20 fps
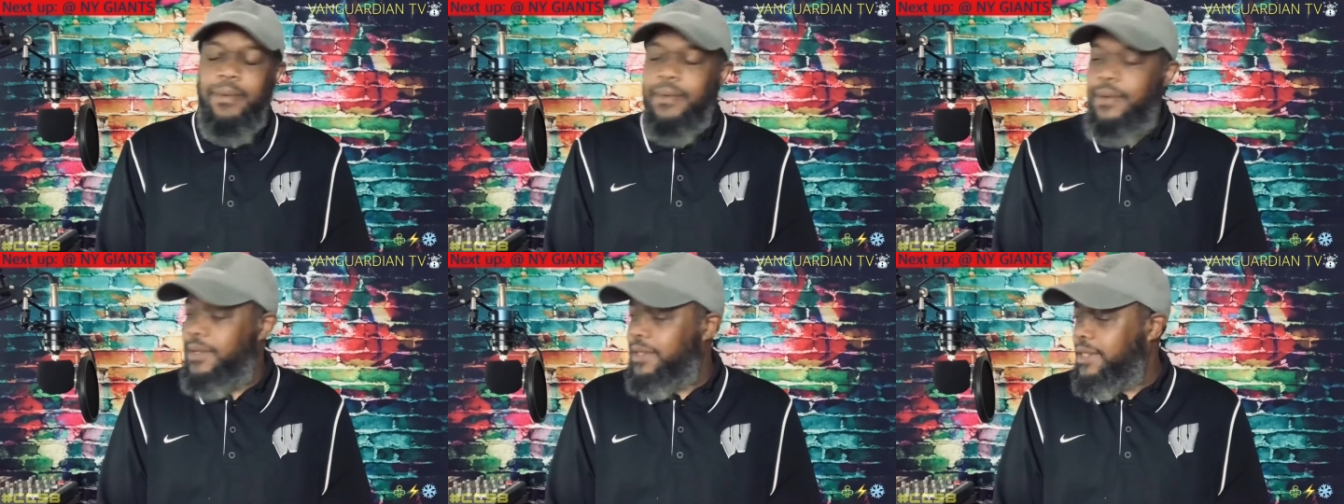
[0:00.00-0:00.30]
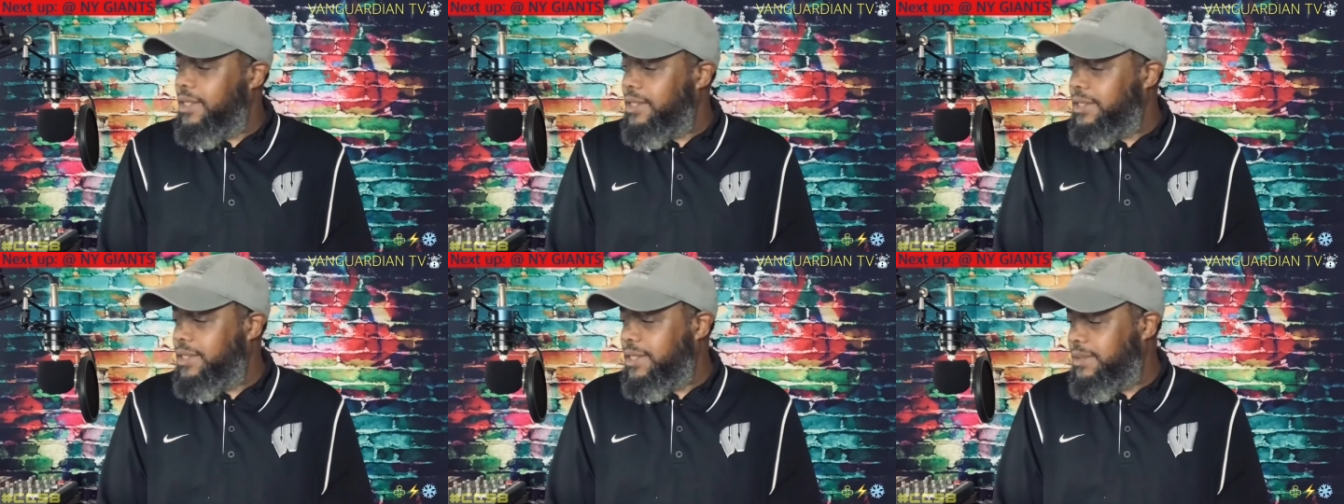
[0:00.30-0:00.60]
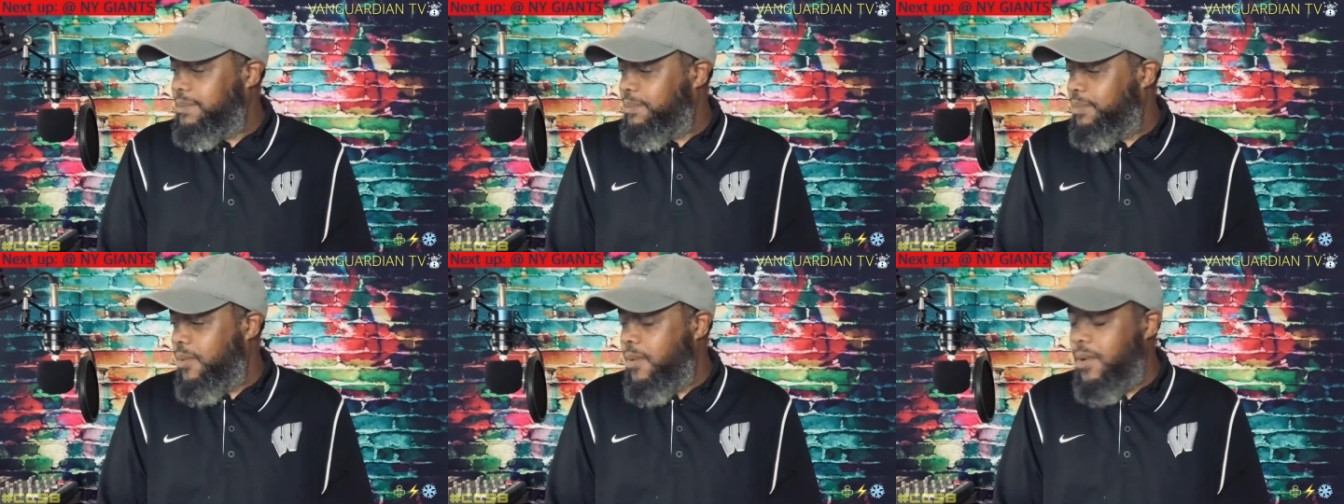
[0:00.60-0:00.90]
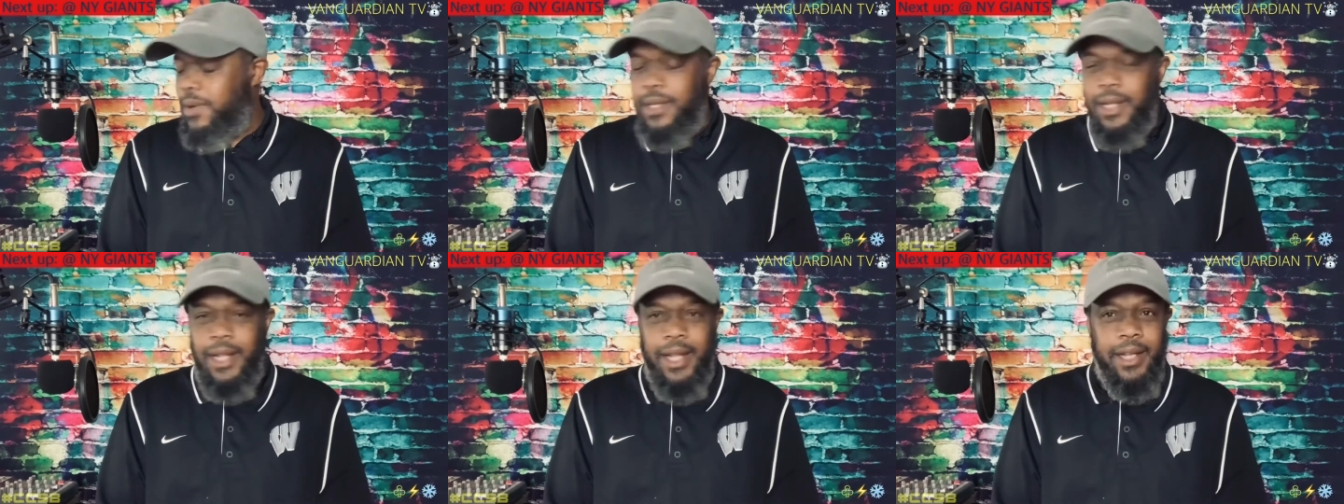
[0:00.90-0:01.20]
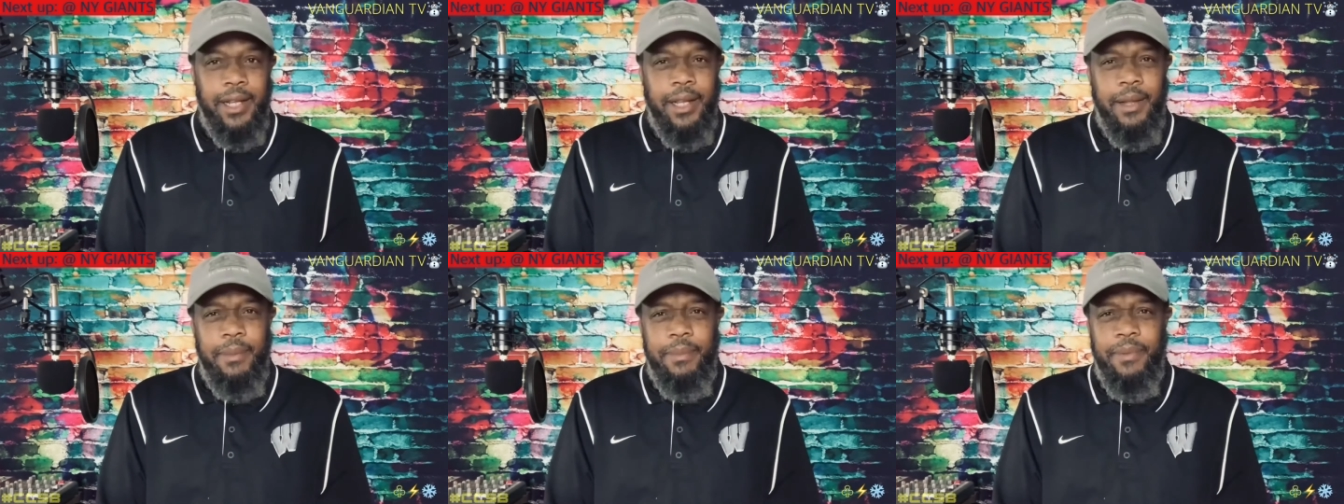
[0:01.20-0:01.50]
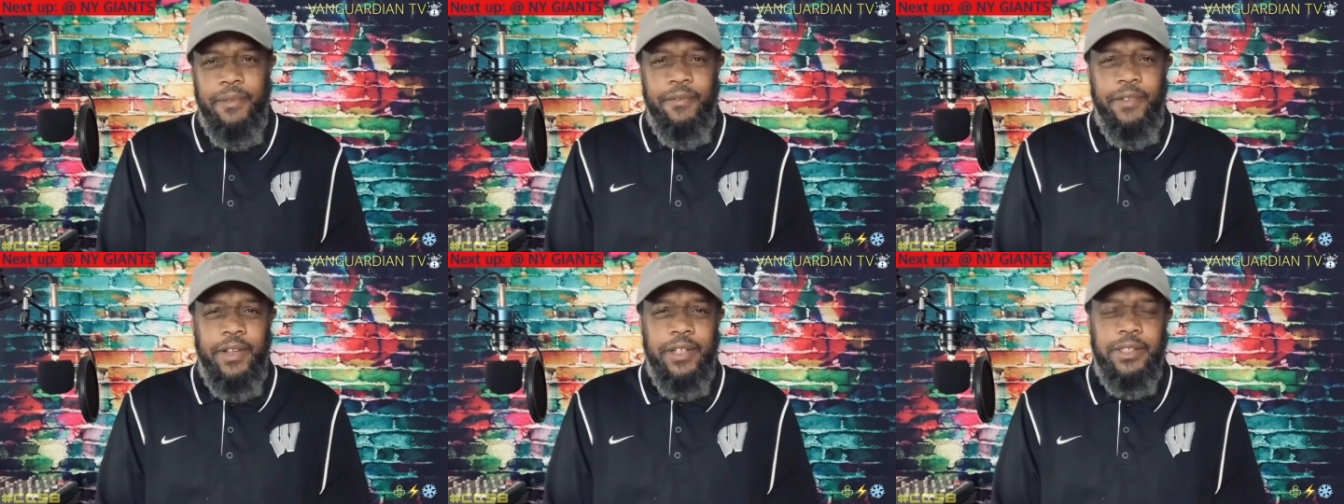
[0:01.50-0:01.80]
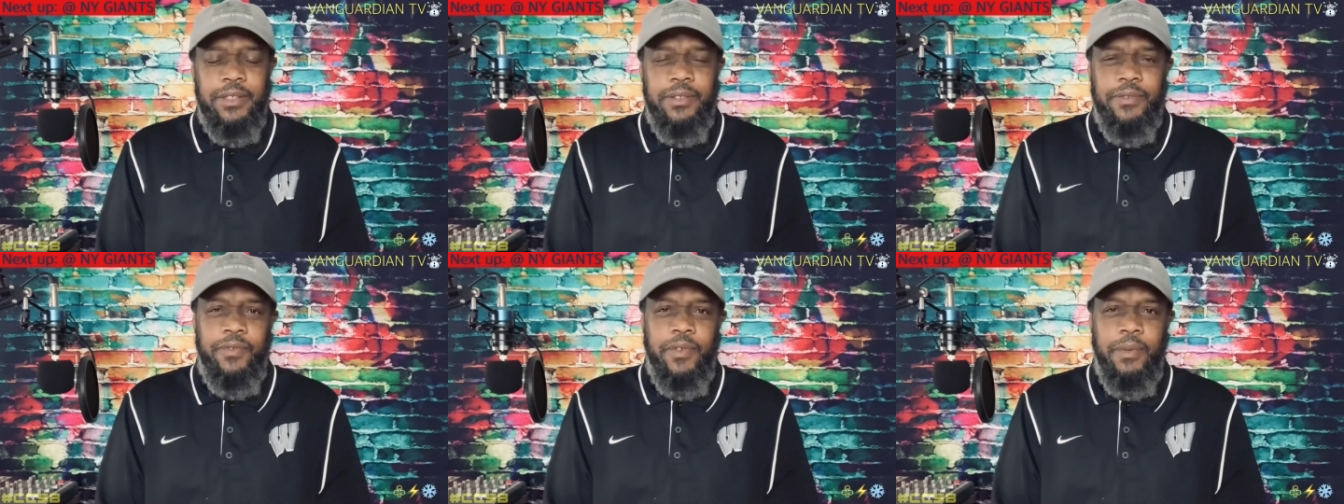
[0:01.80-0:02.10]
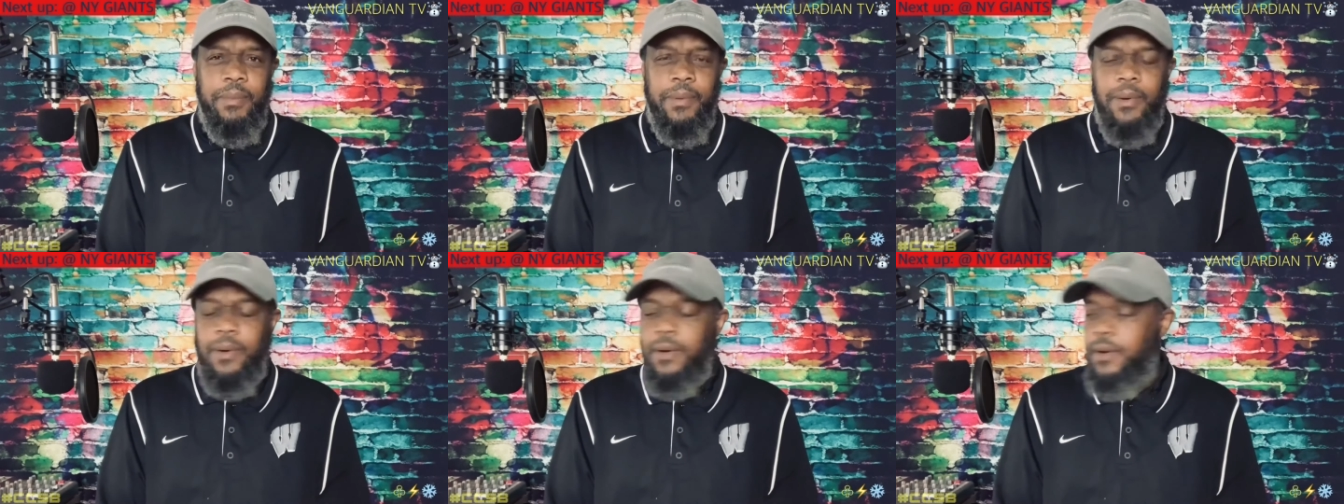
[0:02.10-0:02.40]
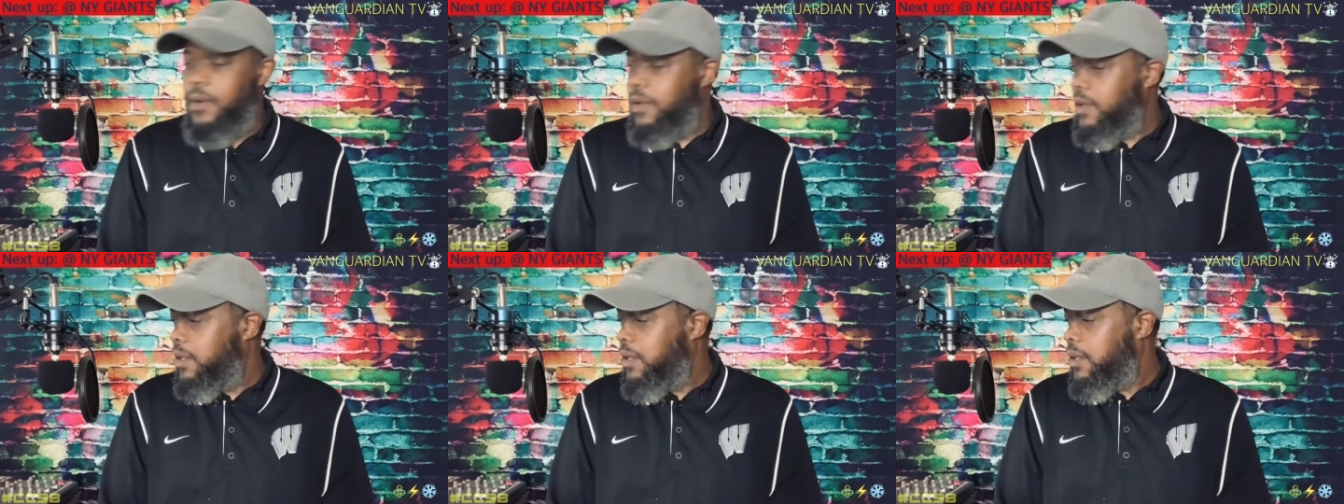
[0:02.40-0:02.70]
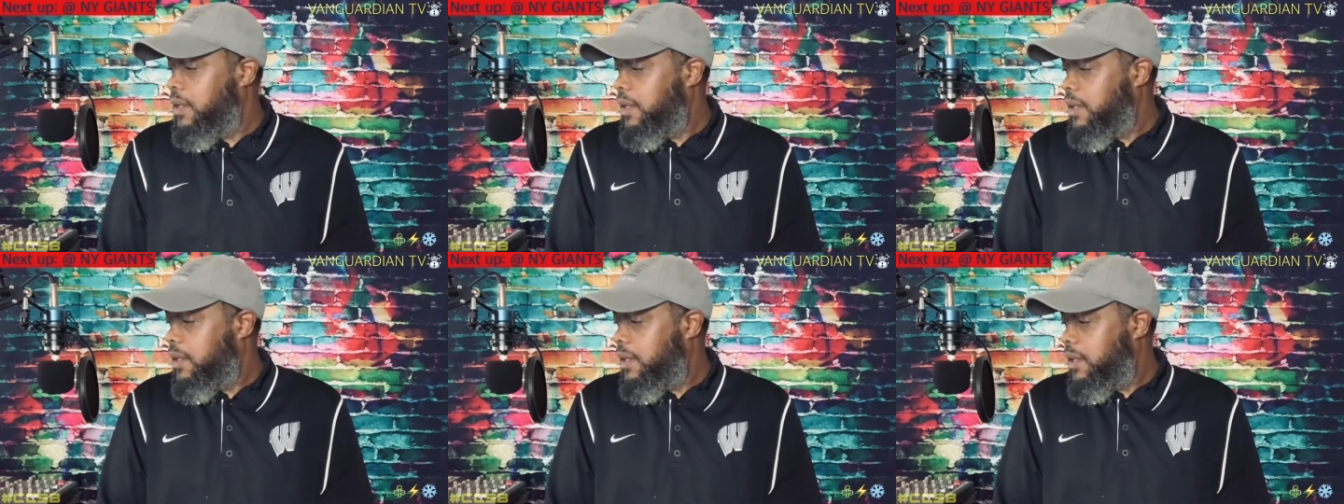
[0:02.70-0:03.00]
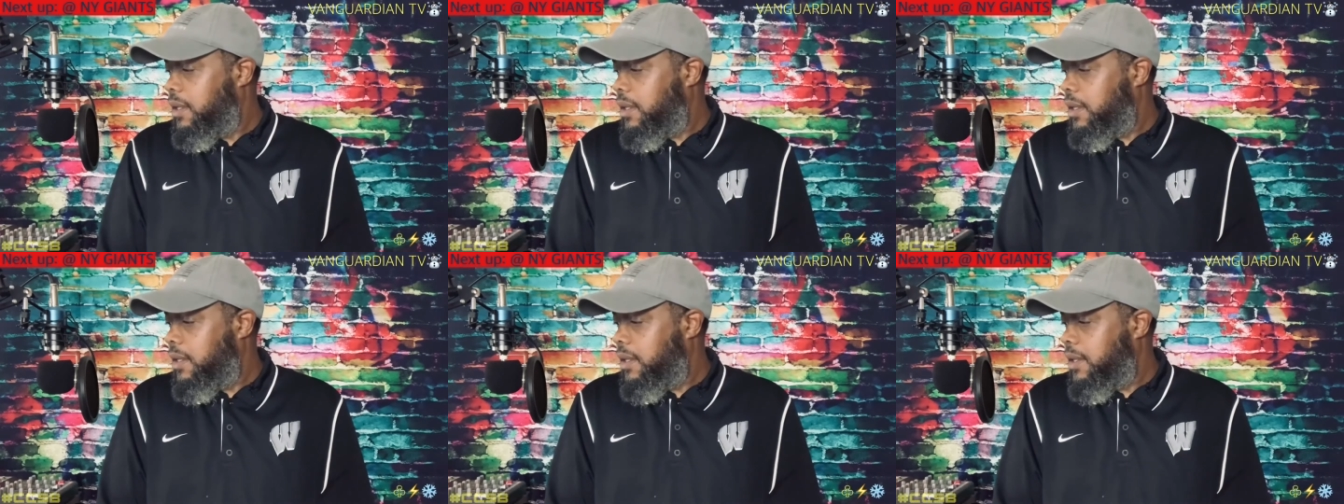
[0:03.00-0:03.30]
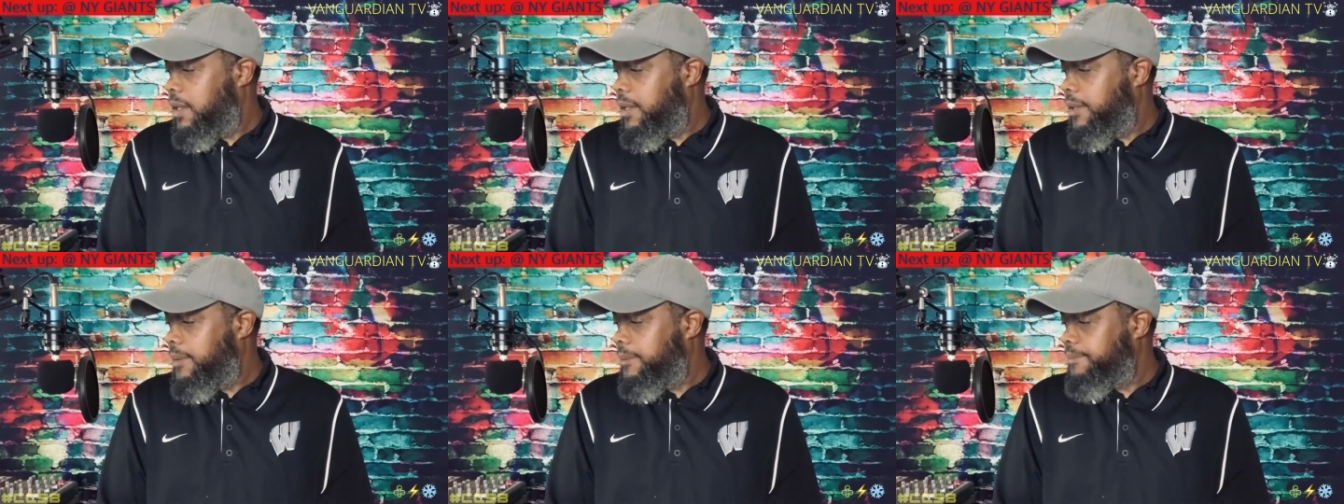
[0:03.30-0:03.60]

This is borderline unprofessional football. Um,